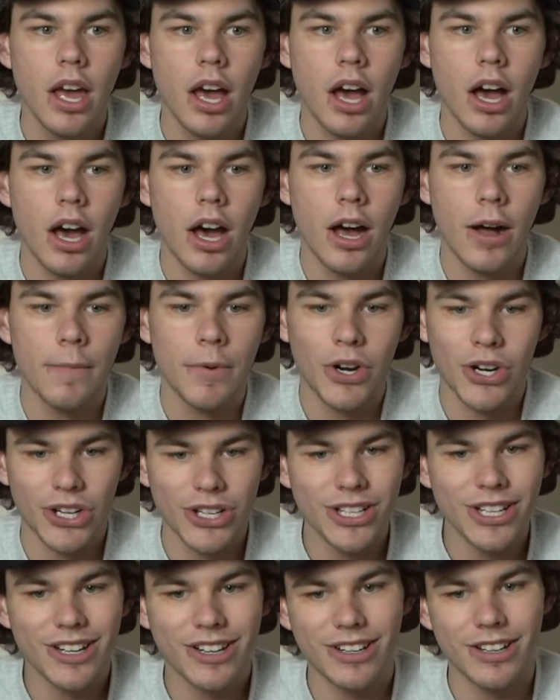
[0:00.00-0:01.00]

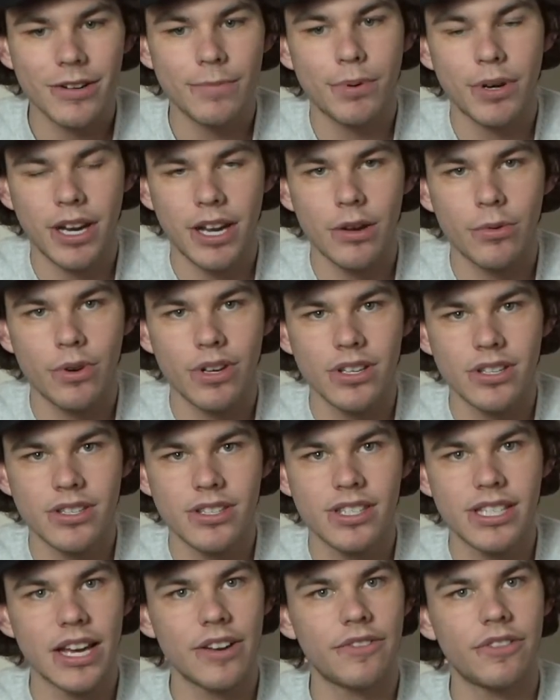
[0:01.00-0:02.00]
Hurt, but it
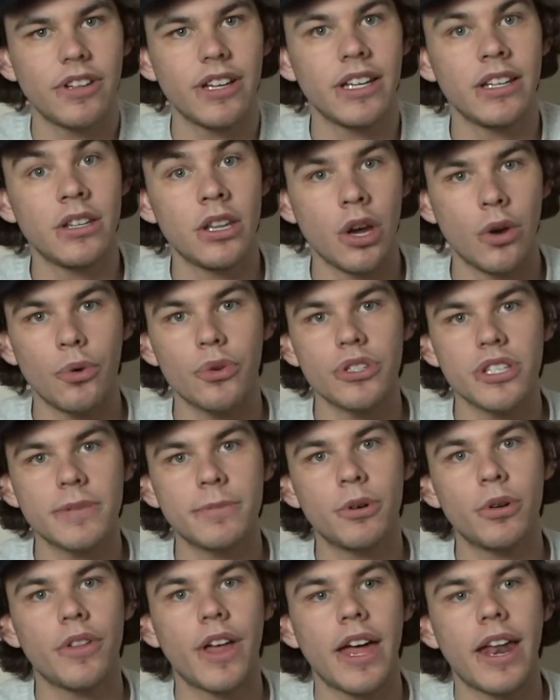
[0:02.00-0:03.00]
was definitely
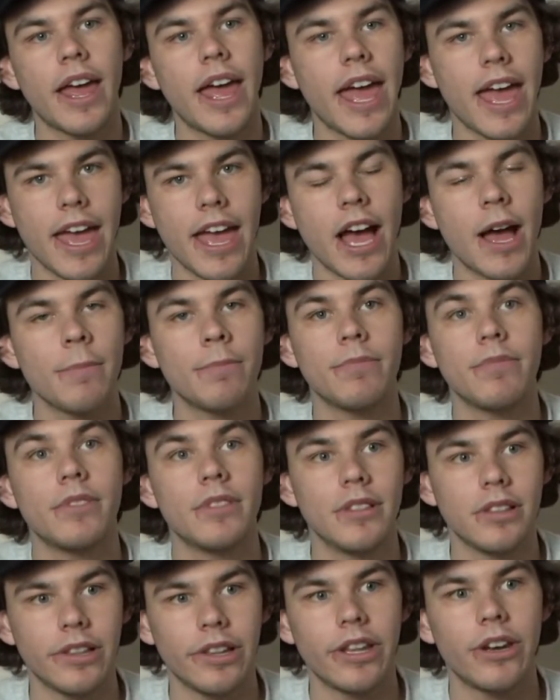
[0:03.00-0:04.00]
noticeable that, hey, I'm
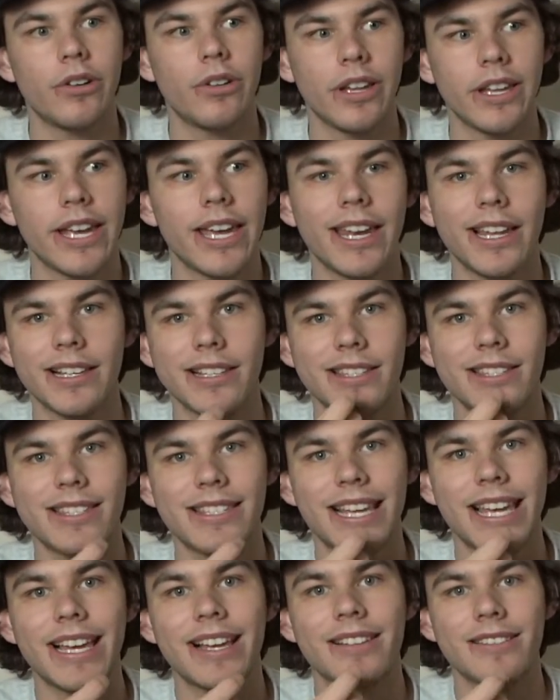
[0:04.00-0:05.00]
literally getting
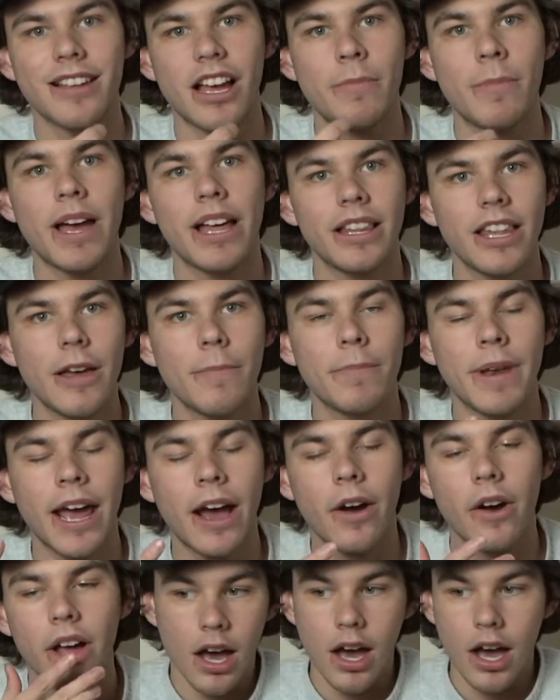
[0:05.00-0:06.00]
stings on my lip
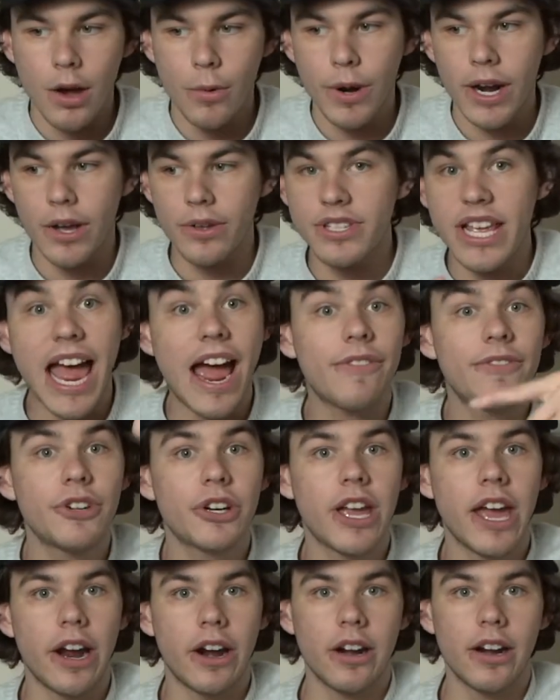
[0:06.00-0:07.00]
now. What else?
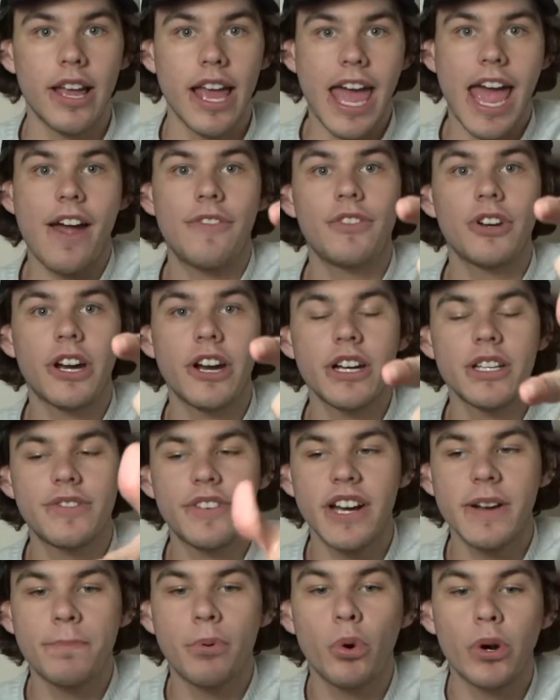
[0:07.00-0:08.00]
Aftercare. Aftercare is
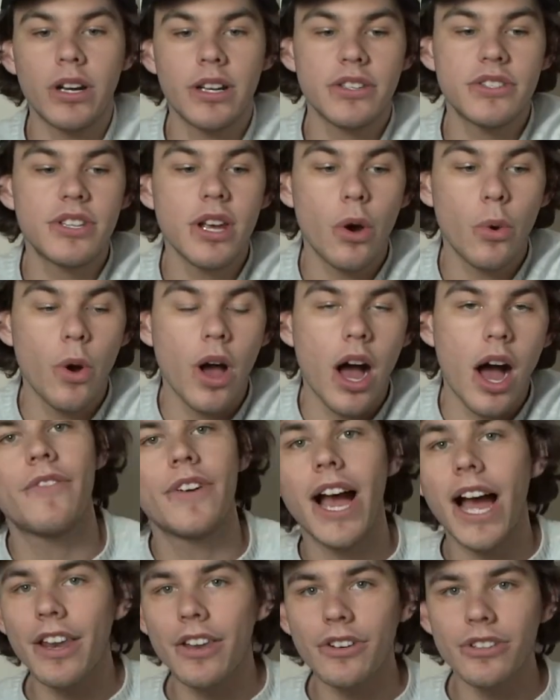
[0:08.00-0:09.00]
very important. So if you
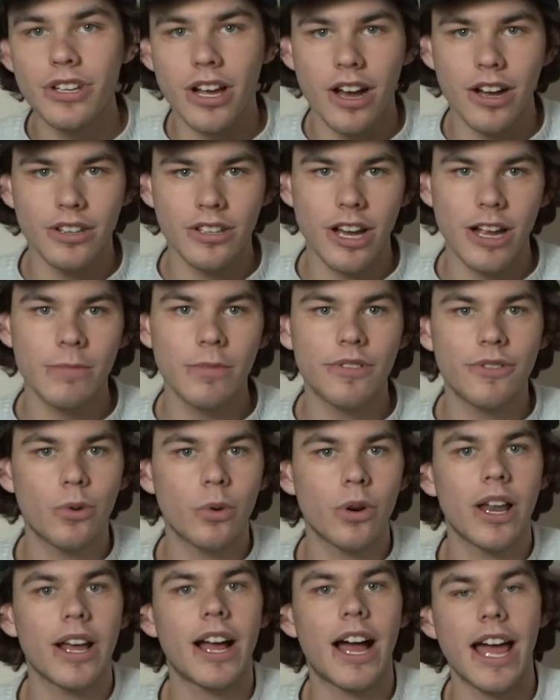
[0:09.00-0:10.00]
got your tongue done
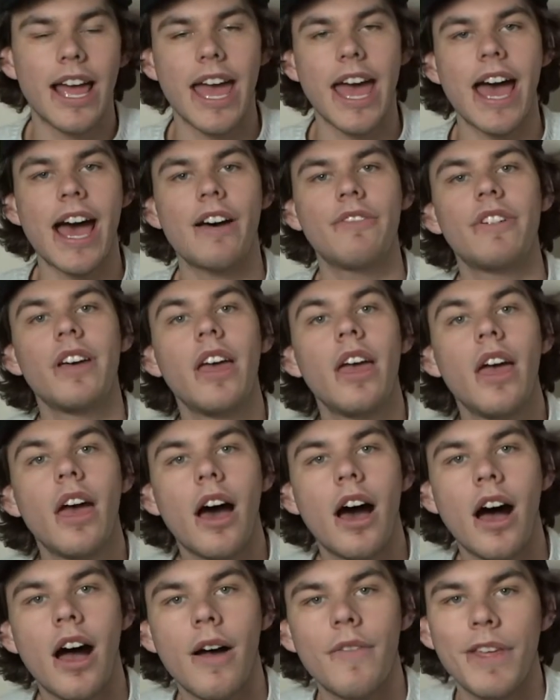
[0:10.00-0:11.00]
before, like I
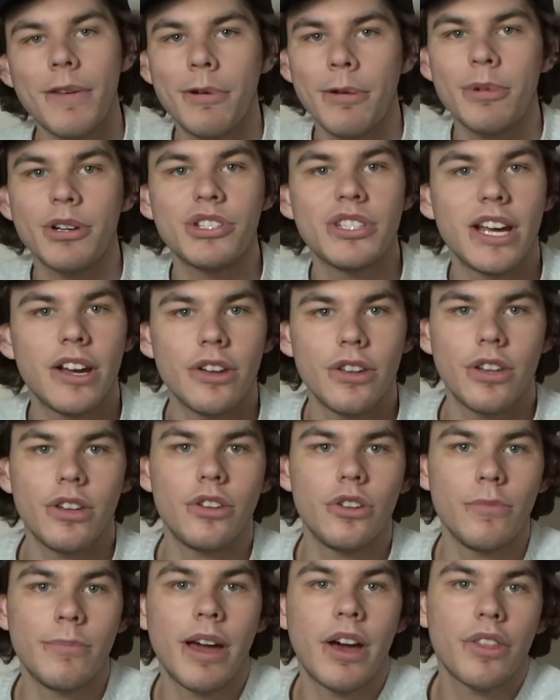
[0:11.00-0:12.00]
have, they pretty much tell you to
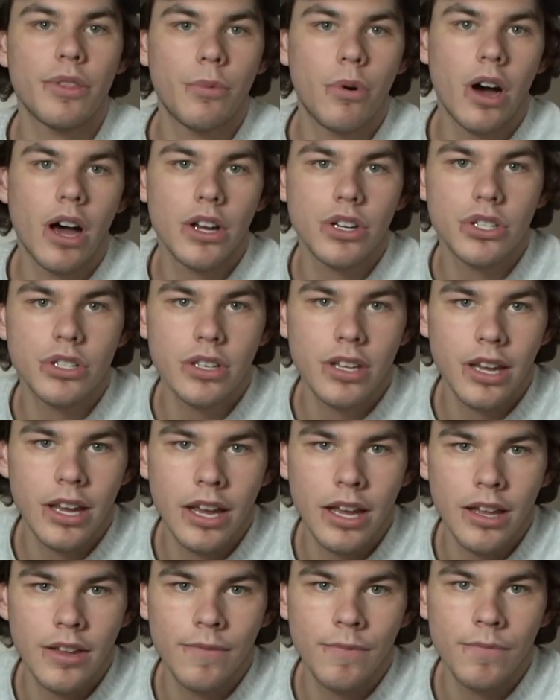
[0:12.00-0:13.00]
do mouthwash,
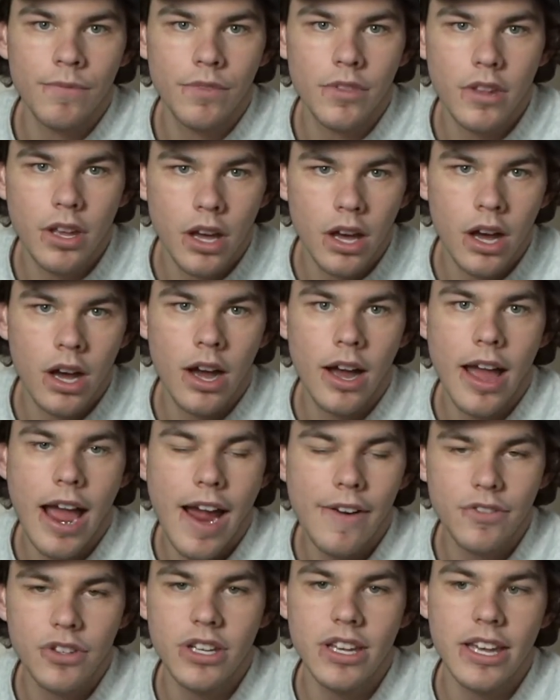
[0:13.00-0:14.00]
and
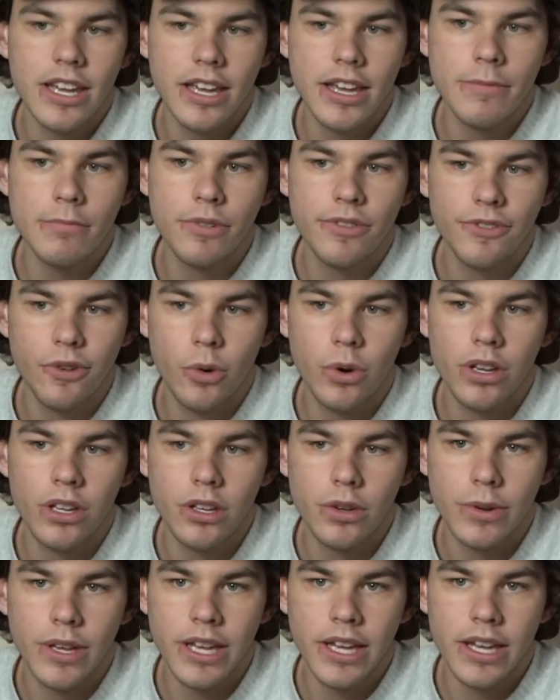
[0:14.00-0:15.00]
after you eat, before
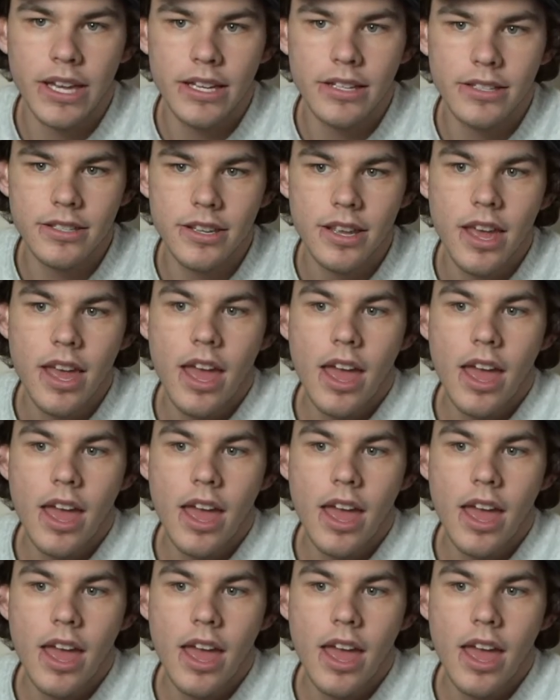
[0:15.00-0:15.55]
you eat,